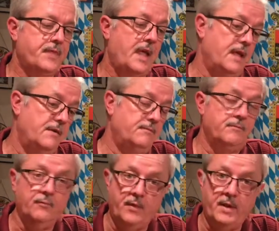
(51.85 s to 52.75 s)
And
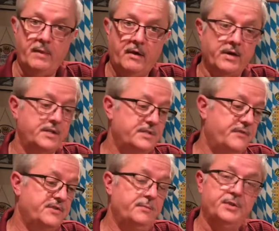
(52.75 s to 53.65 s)
we Americans
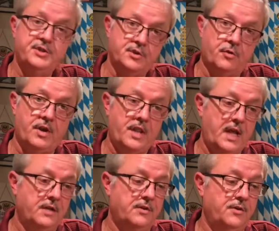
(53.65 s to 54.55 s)
have simply shortened
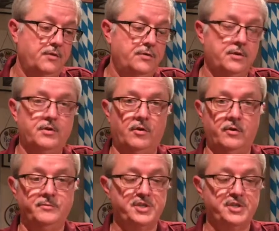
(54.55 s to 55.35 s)
that to the term